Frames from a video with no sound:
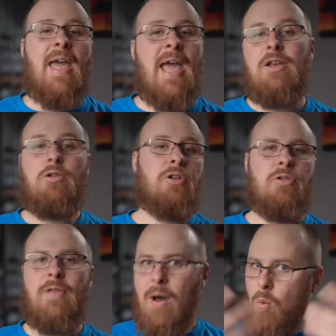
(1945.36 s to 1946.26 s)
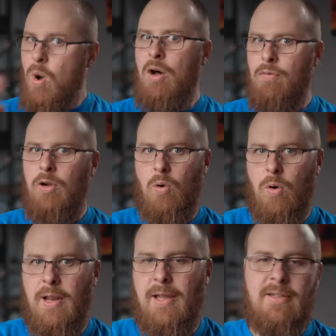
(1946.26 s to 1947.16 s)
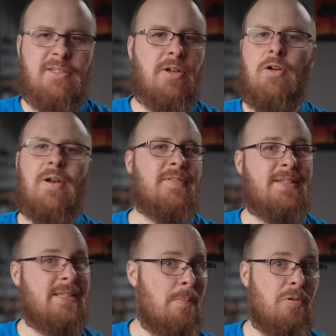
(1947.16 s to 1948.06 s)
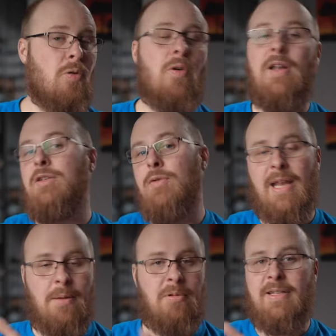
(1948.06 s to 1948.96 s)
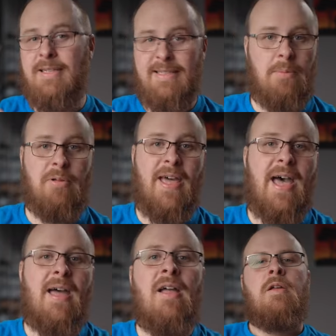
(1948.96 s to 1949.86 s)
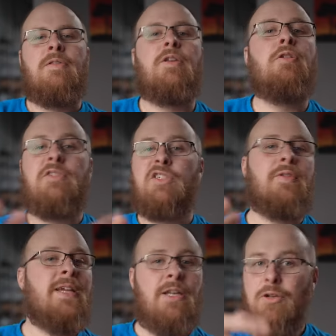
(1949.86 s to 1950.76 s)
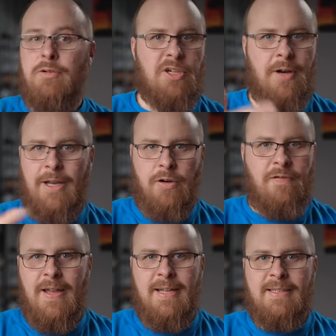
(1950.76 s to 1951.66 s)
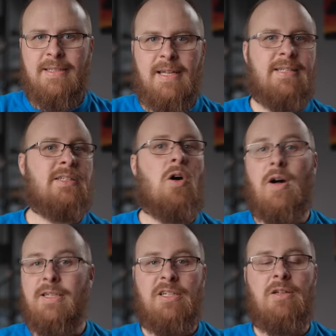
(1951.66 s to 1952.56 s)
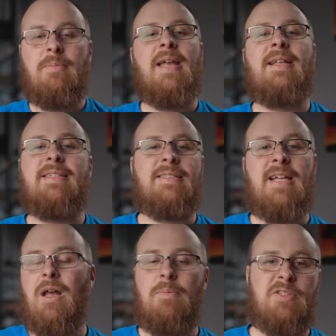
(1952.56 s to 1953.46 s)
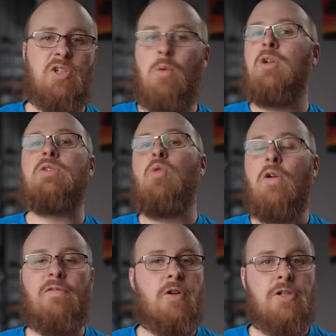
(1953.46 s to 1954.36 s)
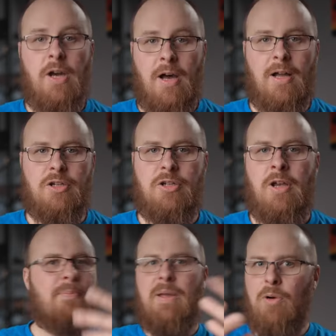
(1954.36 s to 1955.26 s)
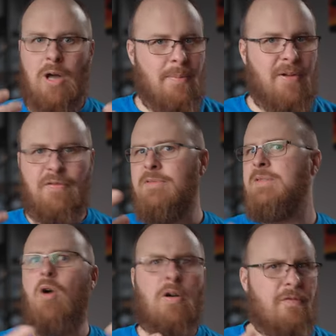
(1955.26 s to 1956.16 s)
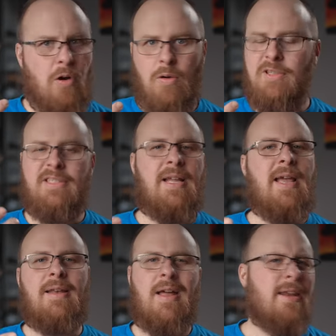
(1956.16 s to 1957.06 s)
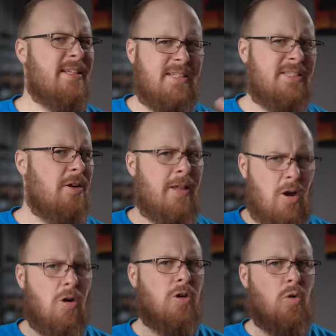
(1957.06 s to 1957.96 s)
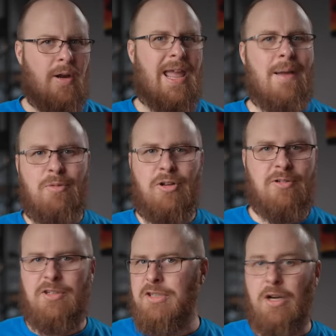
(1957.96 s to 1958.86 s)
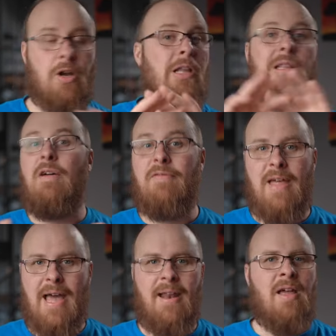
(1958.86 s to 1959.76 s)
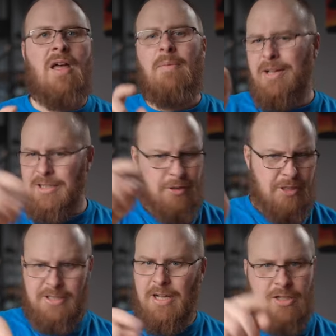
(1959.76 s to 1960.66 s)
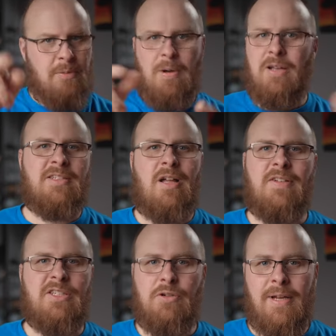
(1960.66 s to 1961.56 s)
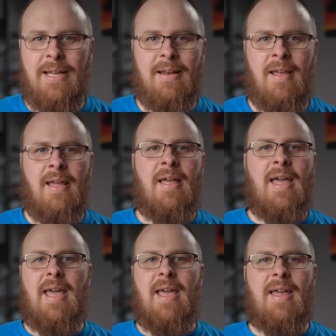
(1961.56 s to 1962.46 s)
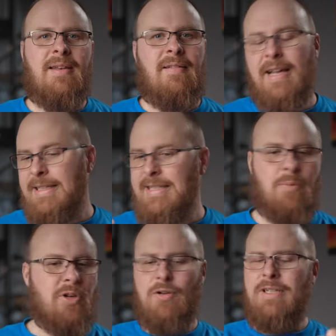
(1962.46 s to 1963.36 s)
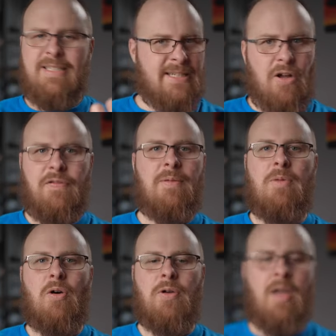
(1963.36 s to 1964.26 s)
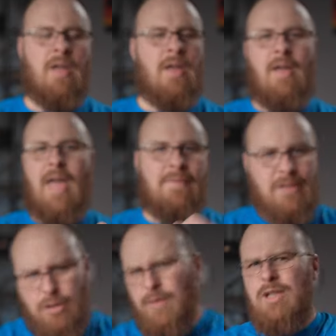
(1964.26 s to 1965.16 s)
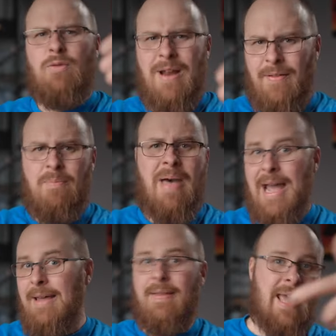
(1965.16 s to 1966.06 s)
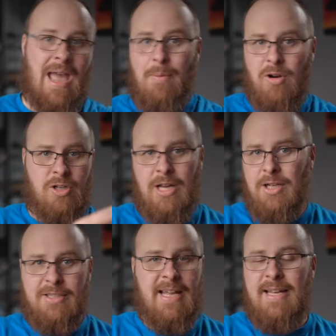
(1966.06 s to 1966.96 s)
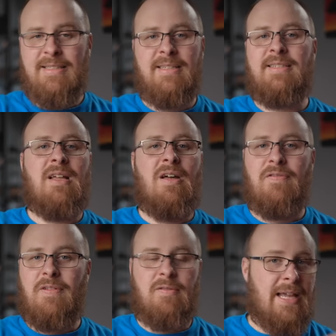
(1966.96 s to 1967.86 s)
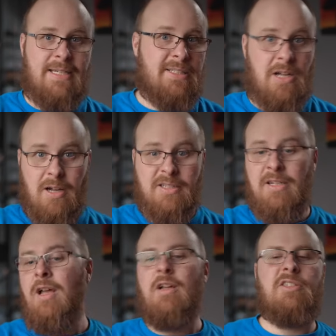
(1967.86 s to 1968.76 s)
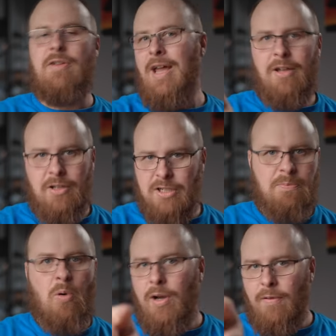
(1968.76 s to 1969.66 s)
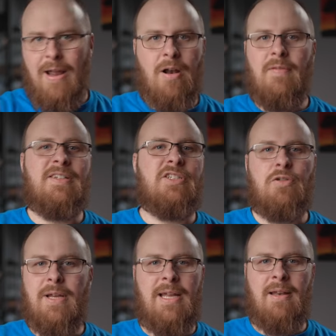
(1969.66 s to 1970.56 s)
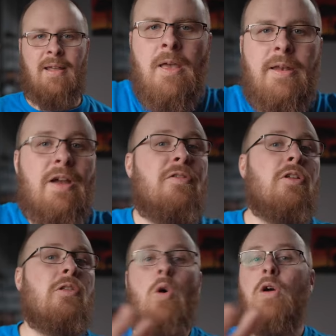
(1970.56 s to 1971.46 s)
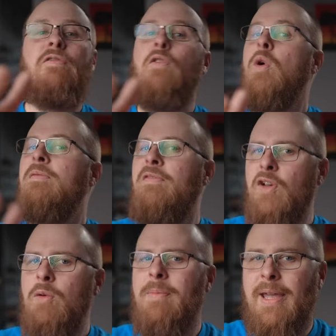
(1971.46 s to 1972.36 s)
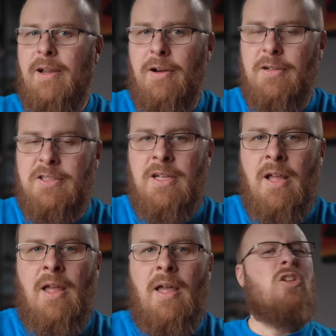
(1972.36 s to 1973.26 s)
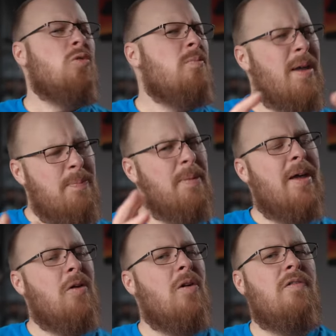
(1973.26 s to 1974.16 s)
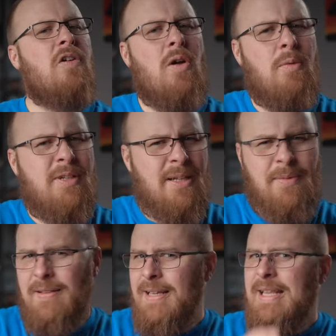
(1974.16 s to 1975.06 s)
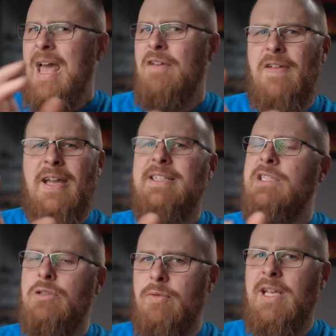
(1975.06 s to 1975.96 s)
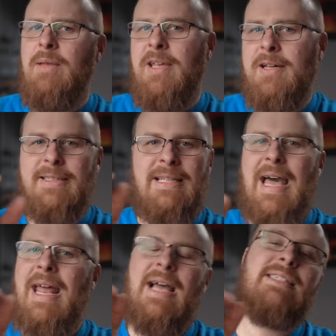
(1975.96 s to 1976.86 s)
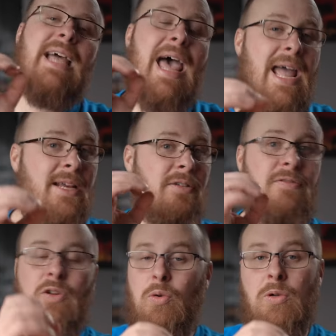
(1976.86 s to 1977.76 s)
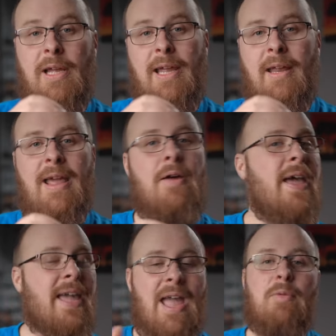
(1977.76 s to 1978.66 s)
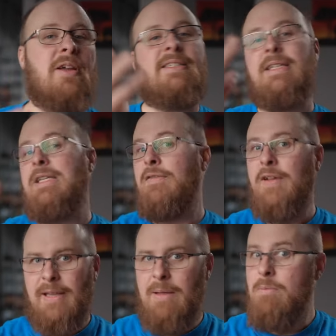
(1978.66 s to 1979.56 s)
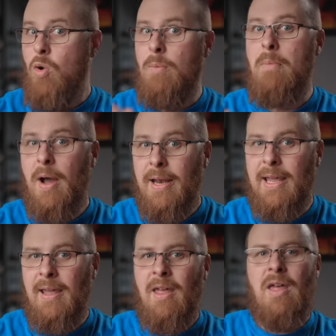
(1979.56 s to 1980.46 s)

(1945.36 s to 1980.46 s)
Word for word: and you can do that while recording. So you don't have to stop recording to enable and disable that. The new screen user interface is awesome and it's set up so much more for touch. People coming from smartphones and not necessarily hardcore camera users are going to love that because you could just touch the buttons on the screen. And like I said, when you're in selfie mode, having to reach around the back of the camera to change settings and stuff like sucks. So now you can just point around on the screen. Now for the long form filmmakers, you might be better off going with something like the FX3 because that has active cooling. Now that camera is significantly more money,